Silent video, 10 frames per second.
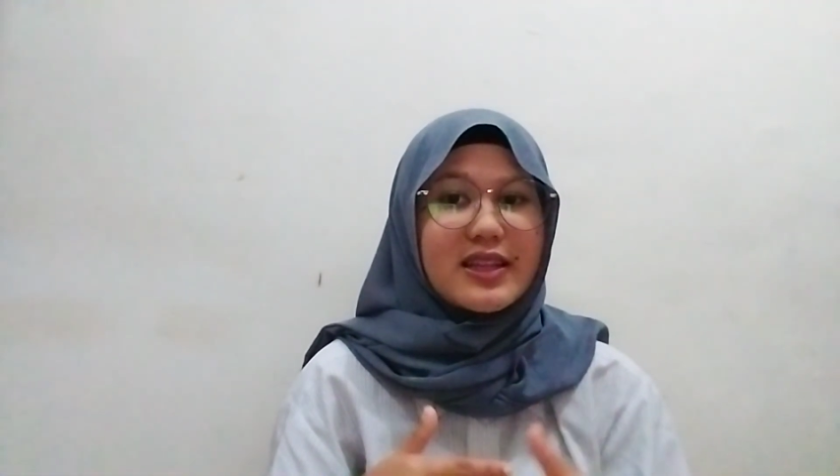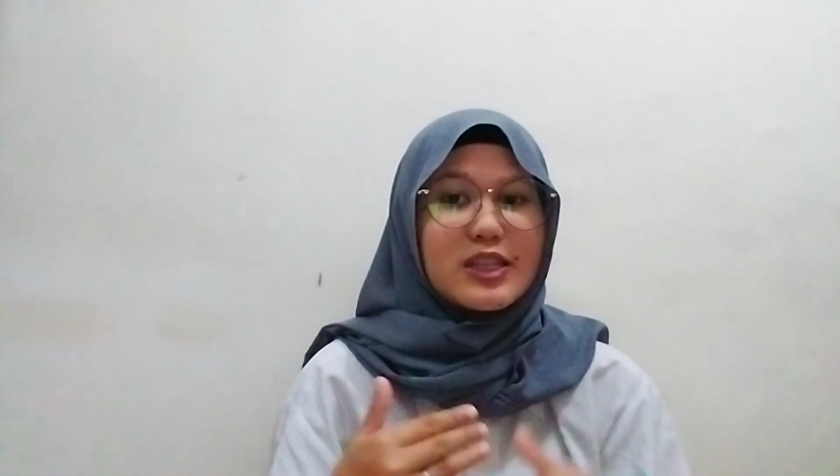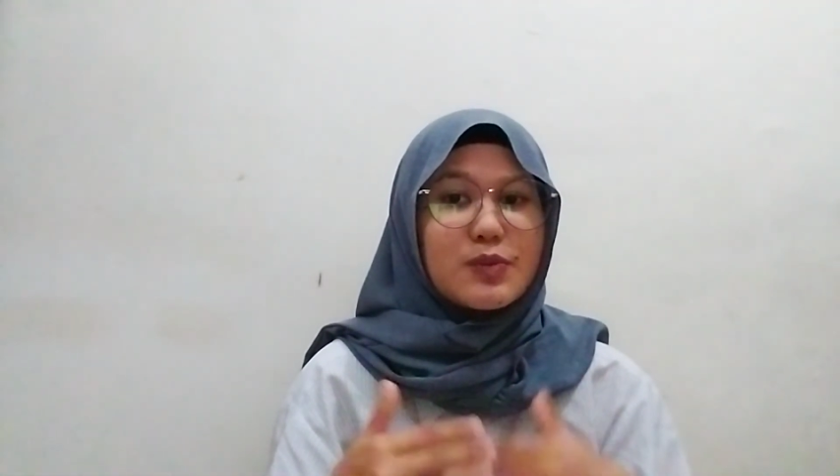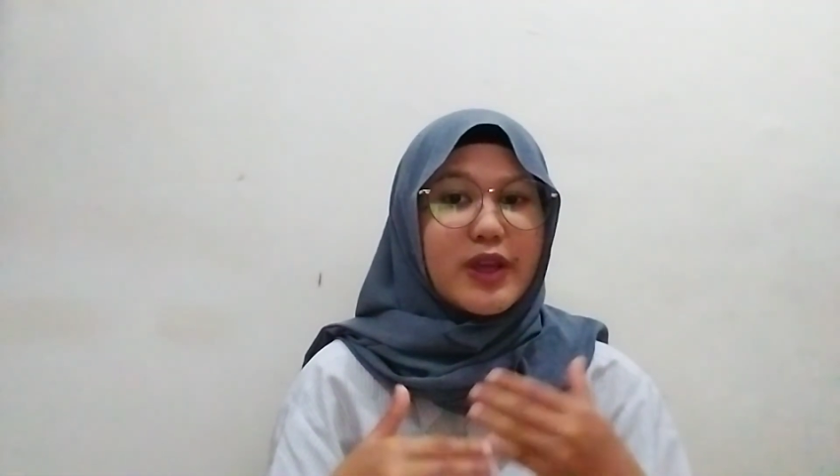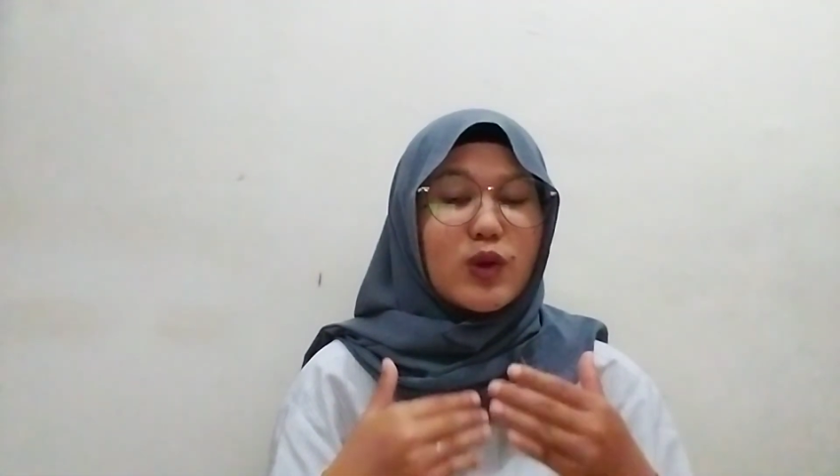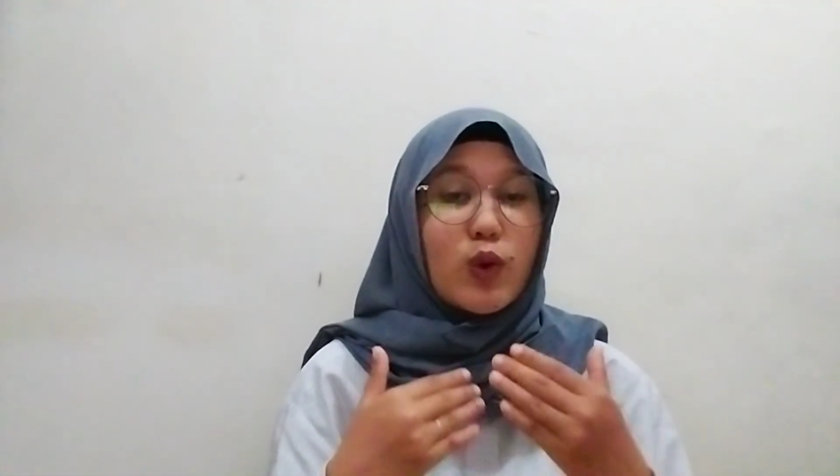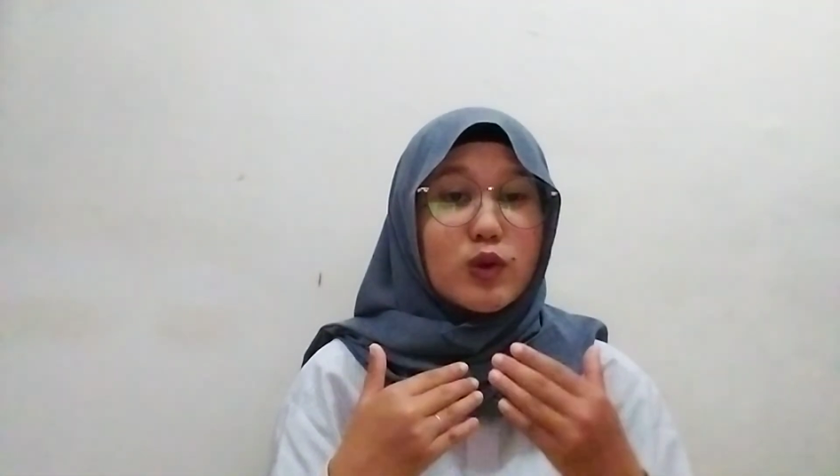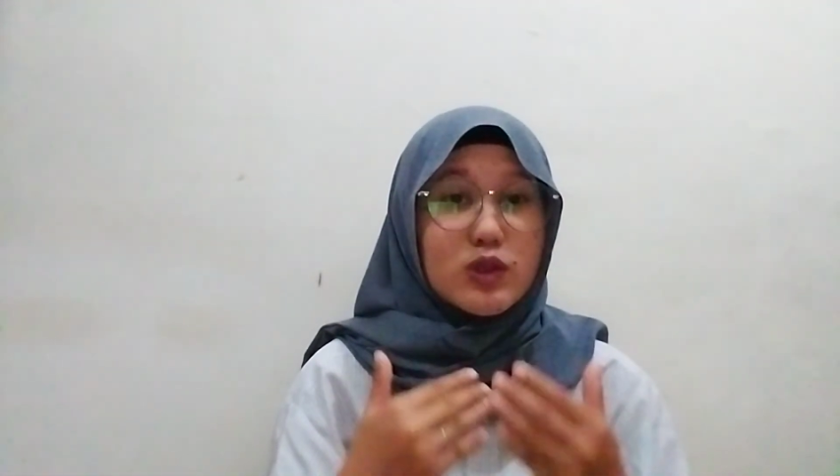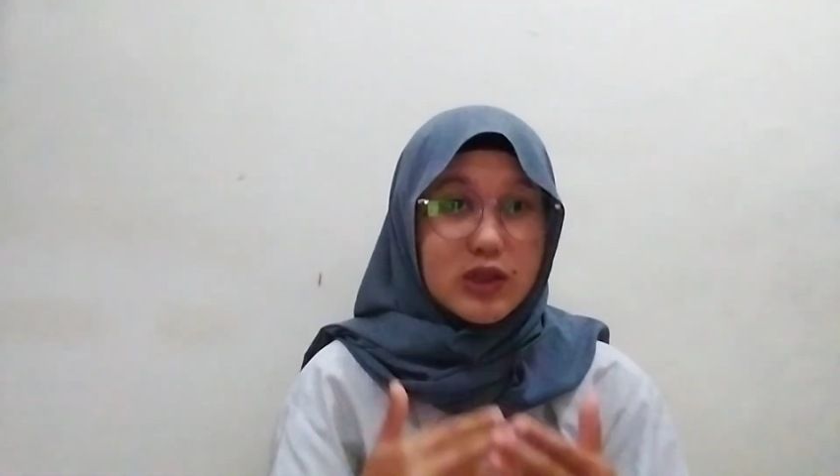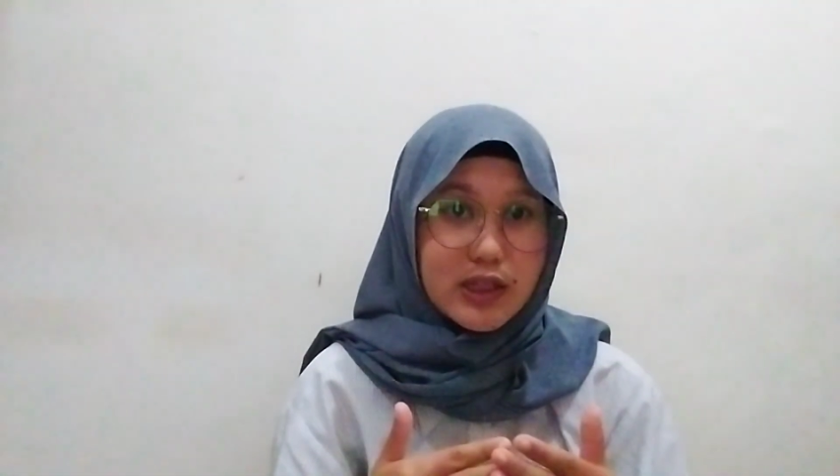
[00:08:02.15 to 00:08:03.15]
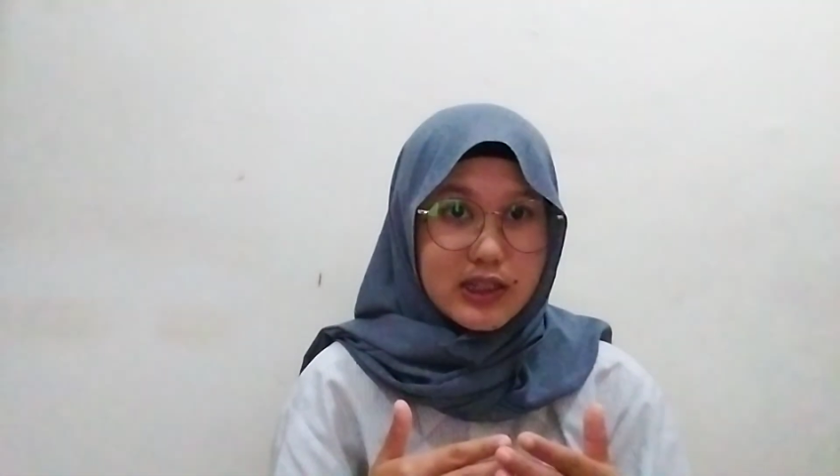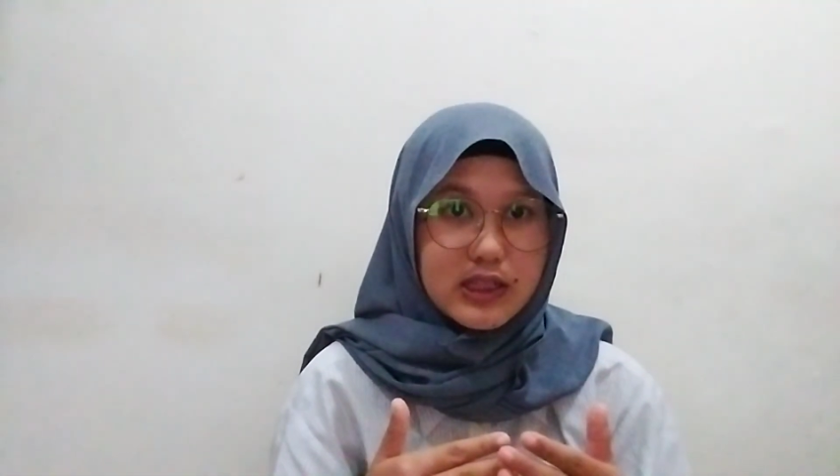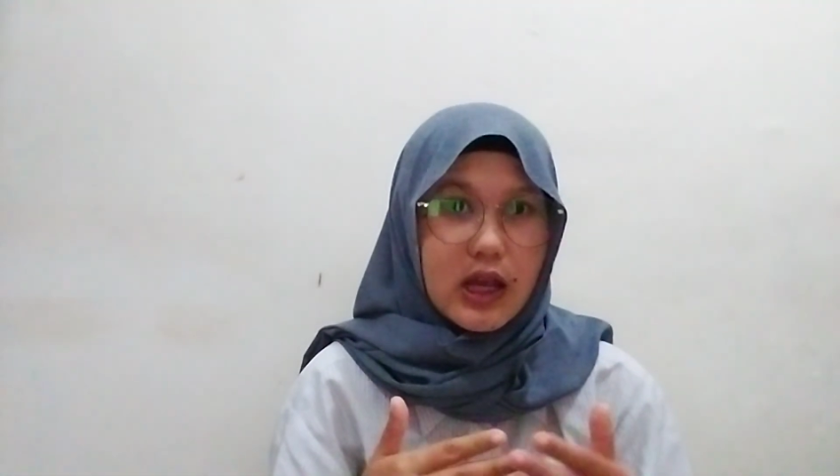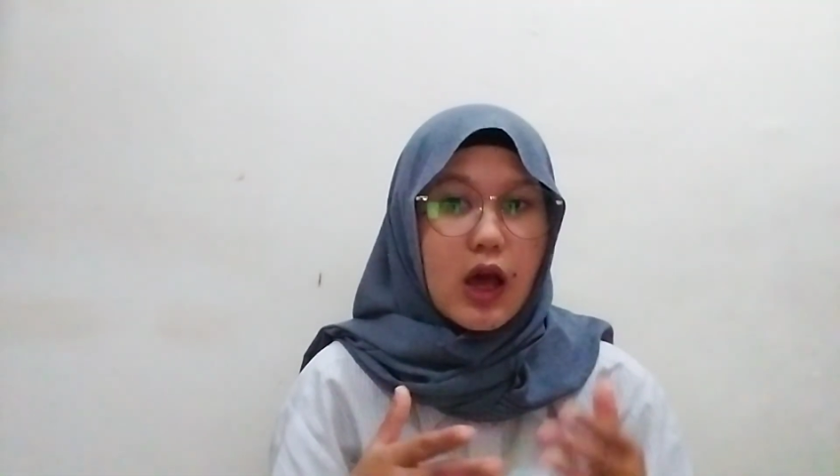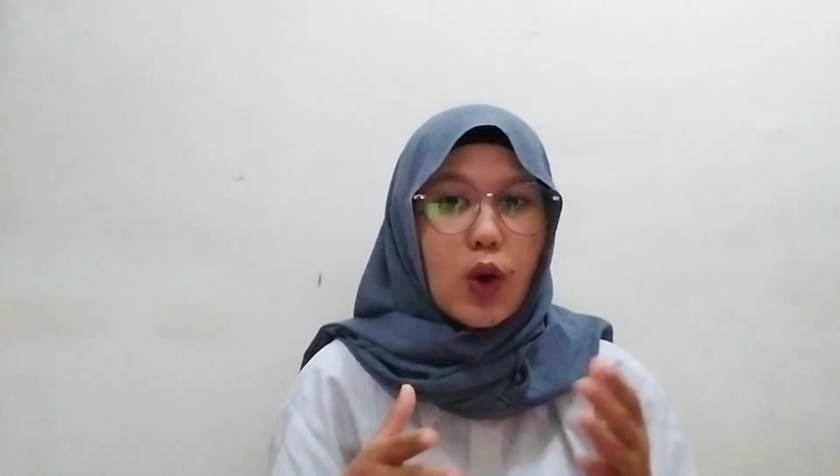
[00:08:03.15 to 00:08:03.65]
as being
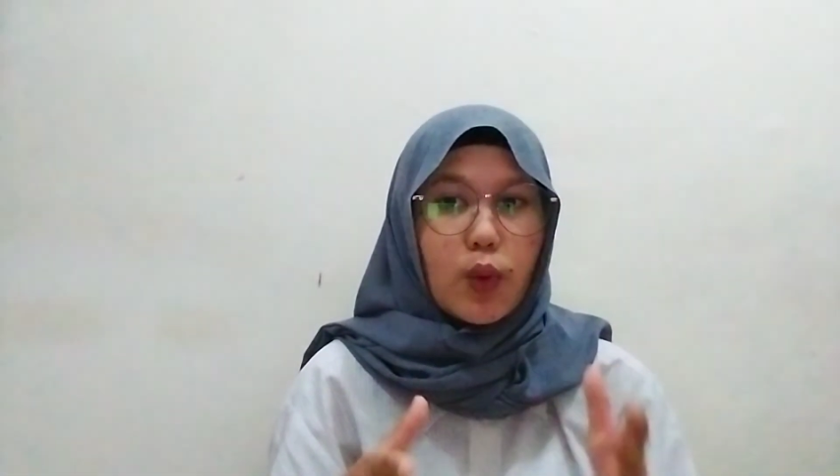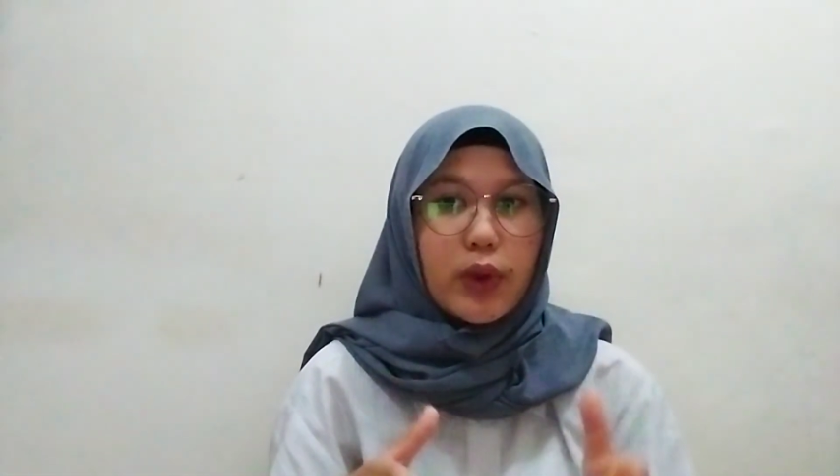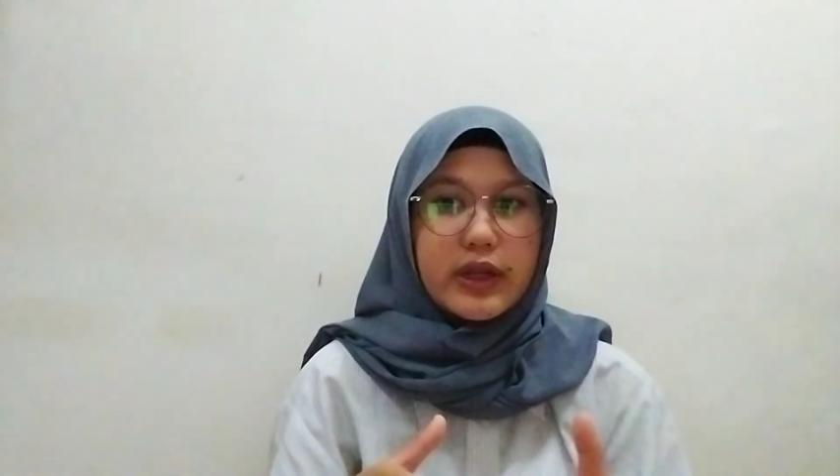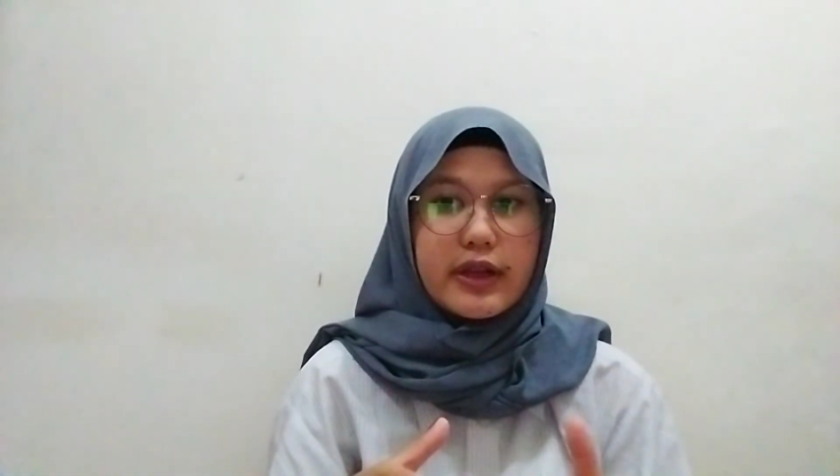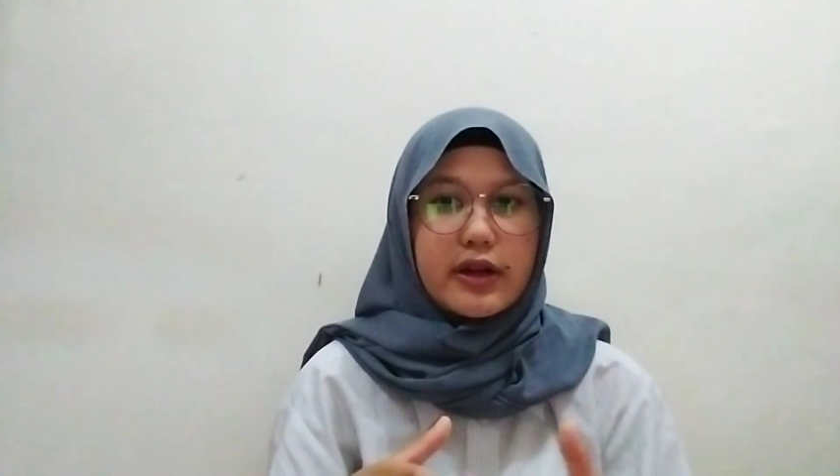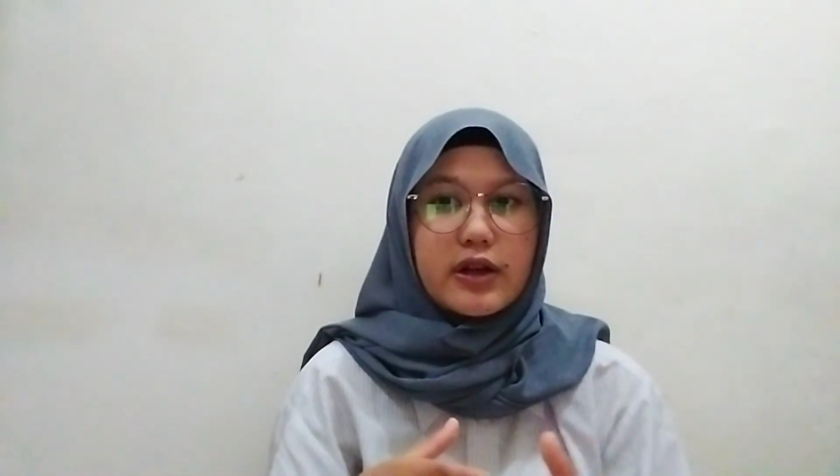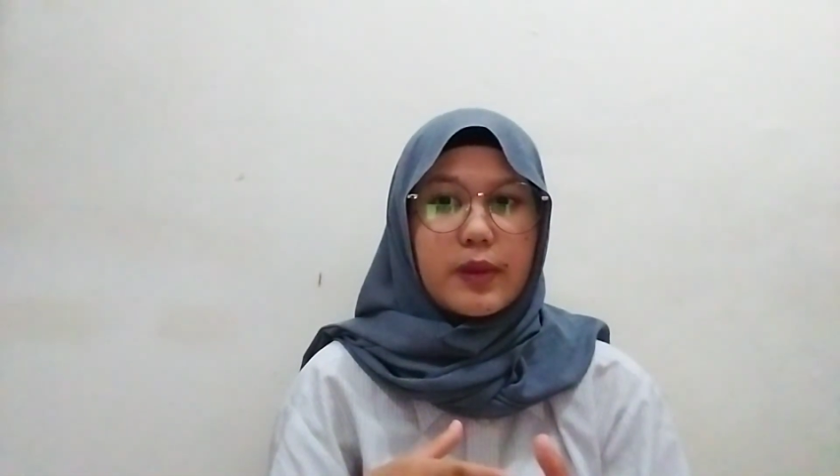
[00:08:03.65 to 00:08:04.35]
concerned with their